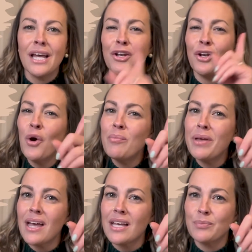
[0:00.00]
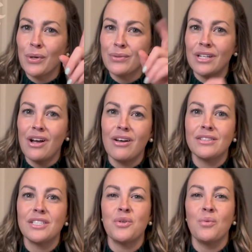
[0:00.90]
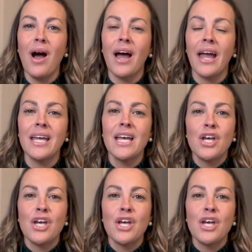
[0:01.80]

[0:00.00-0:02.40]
no BS pros and cons to why